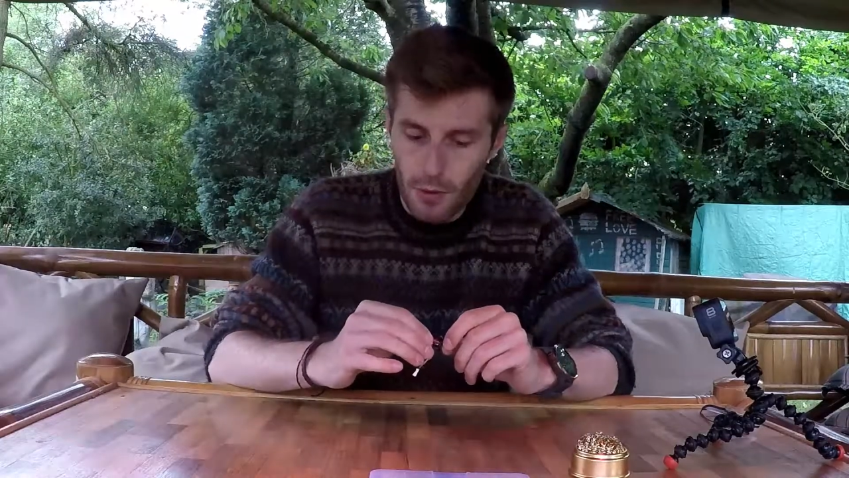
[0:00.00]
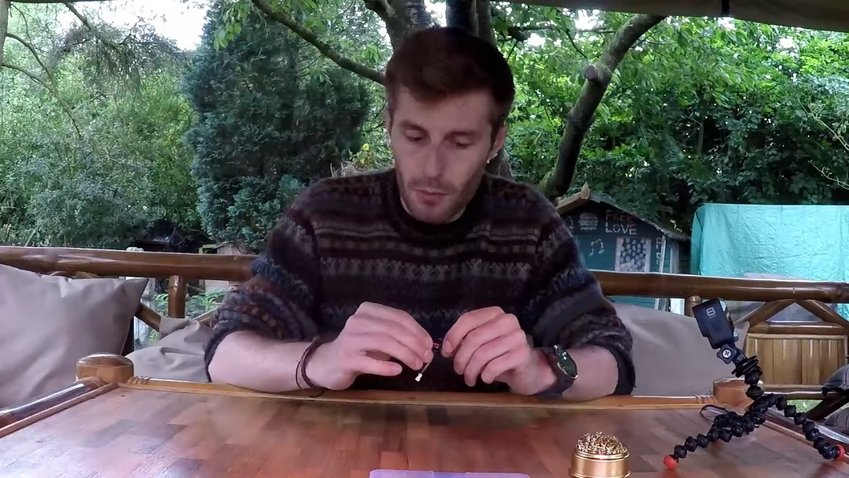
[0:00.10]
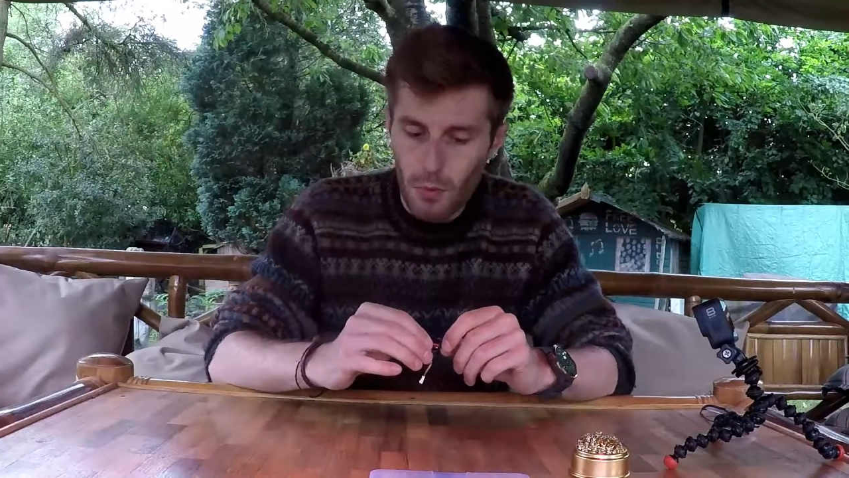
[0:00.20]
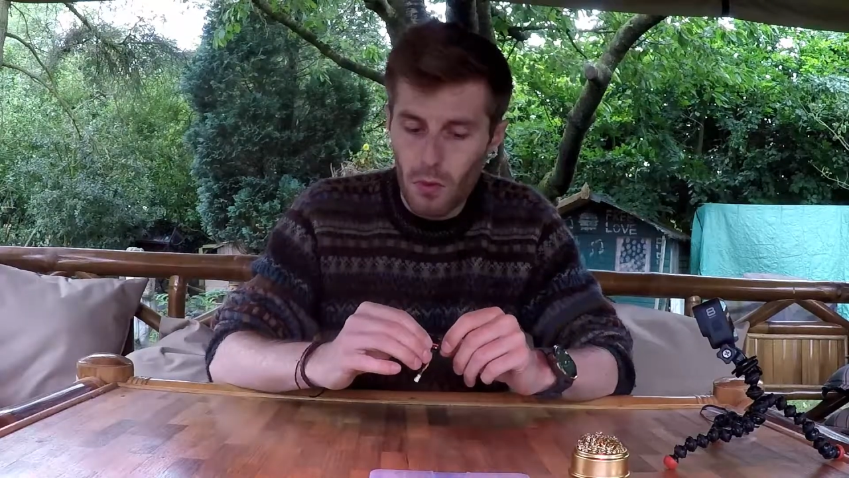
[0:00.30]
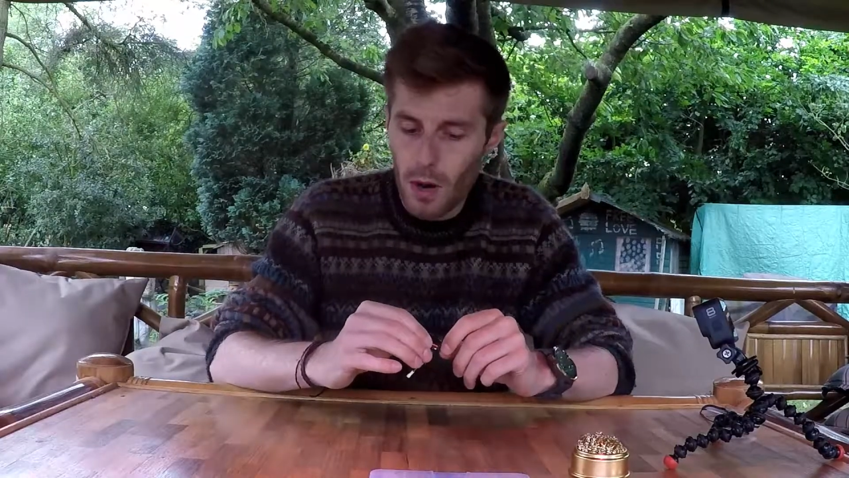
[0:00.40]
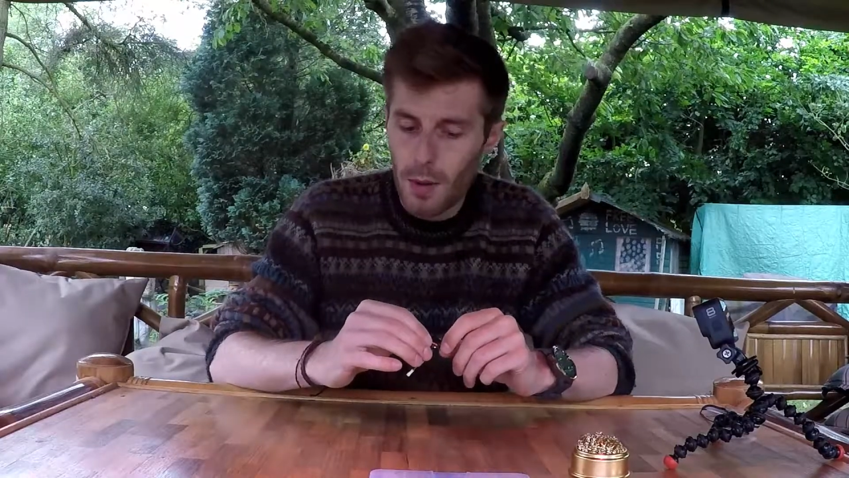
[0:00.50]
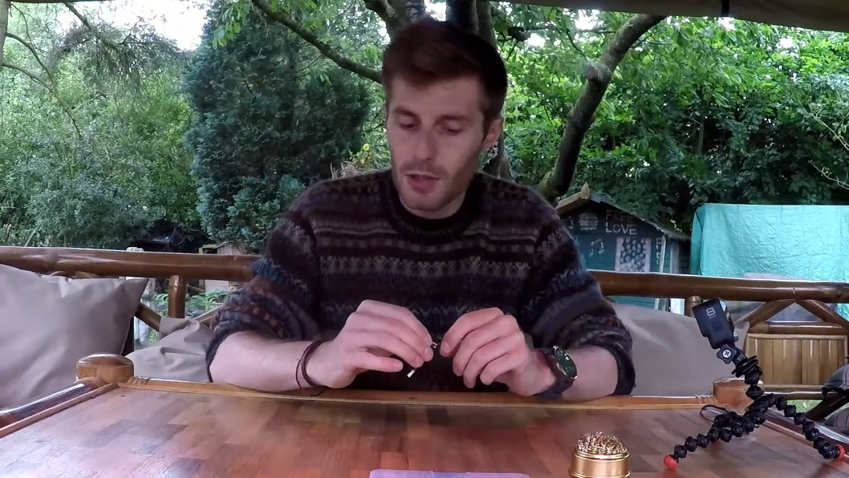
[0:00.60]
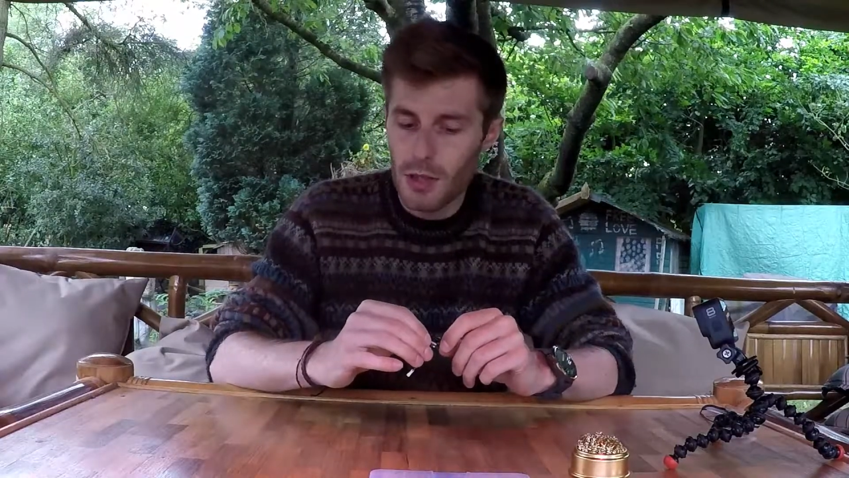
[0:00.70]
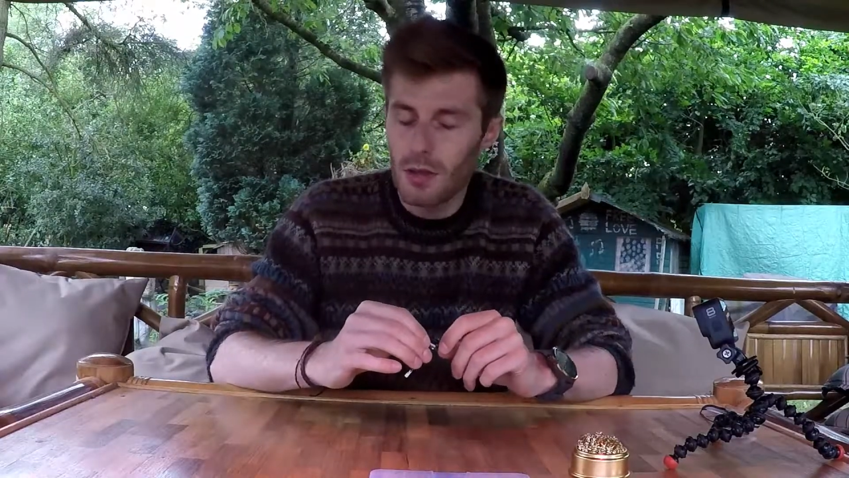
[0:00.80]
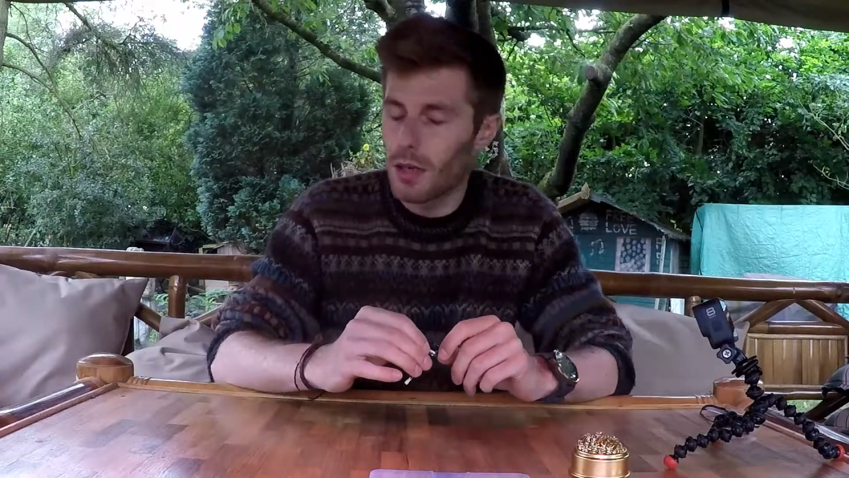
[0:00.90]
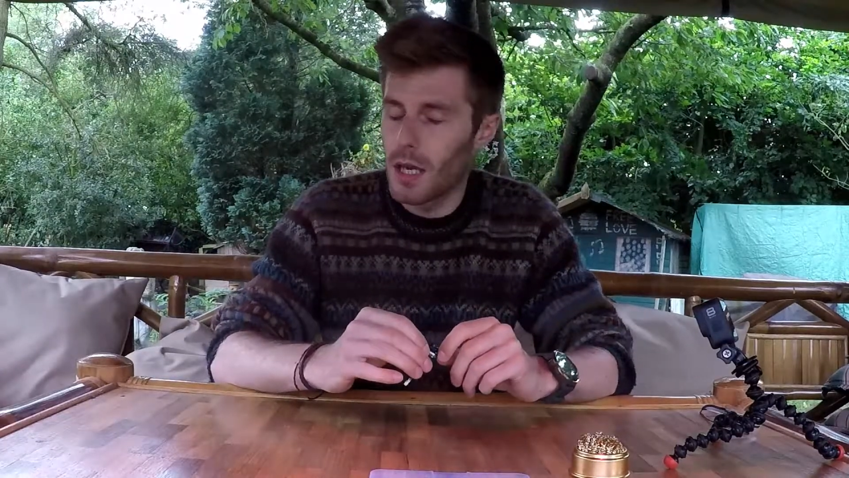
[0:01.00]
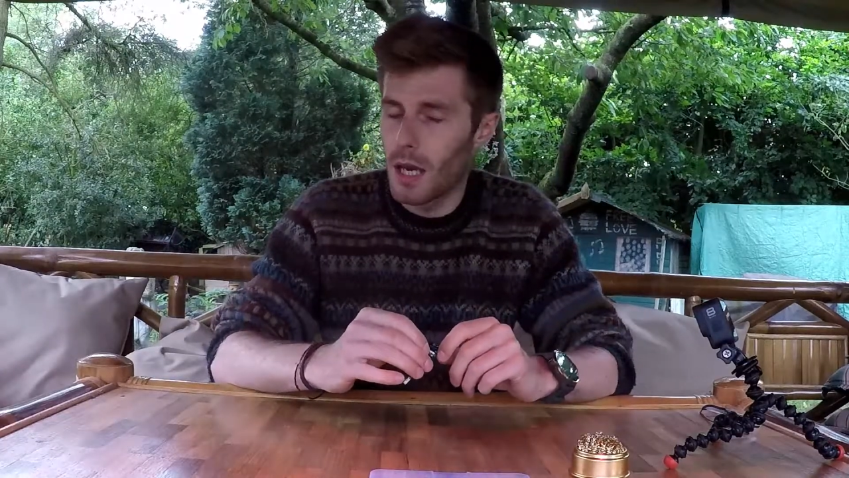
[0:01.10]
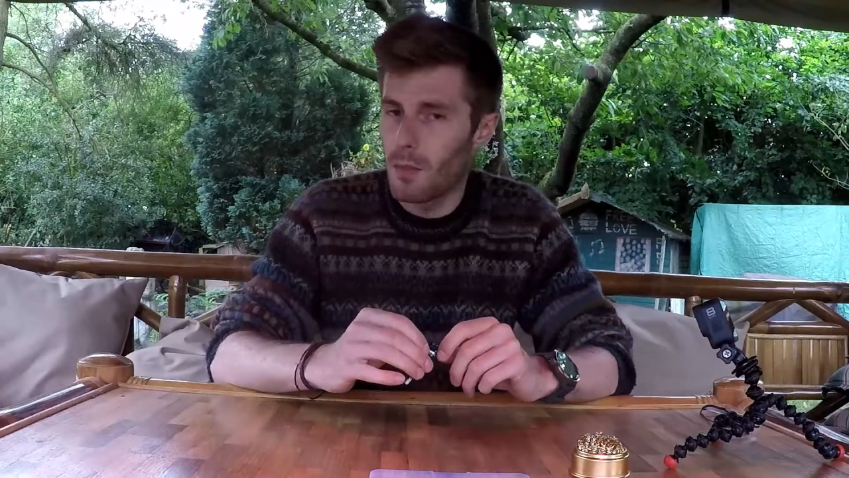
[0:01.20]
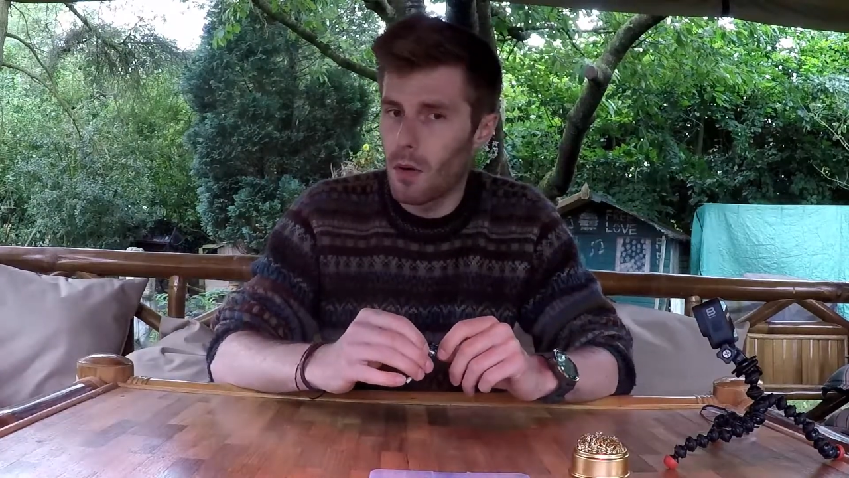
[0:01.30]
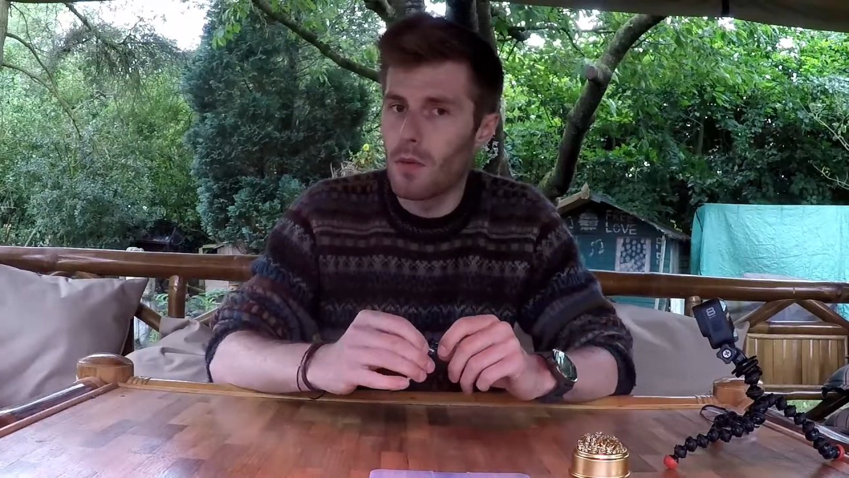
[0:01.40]
the more I'm actually
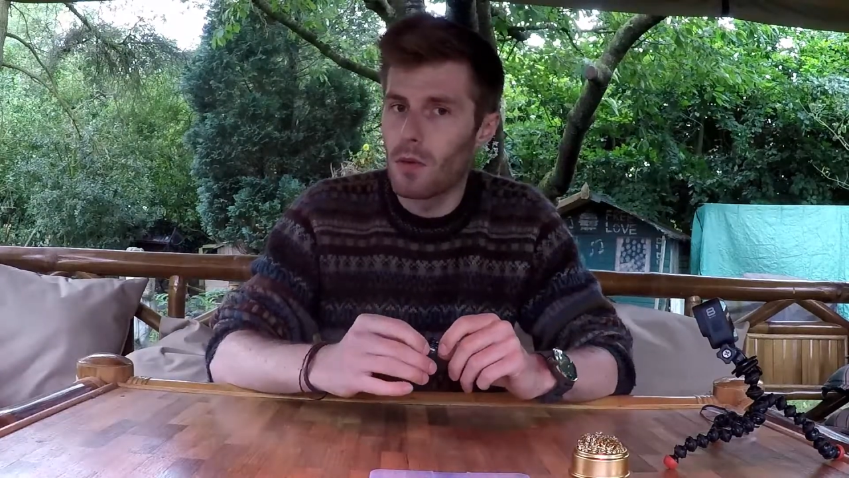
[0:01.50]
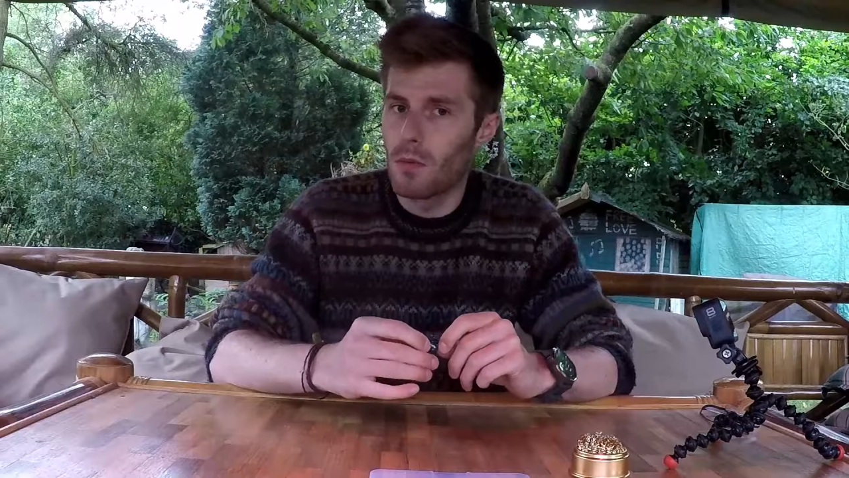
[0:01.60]
thinking I probably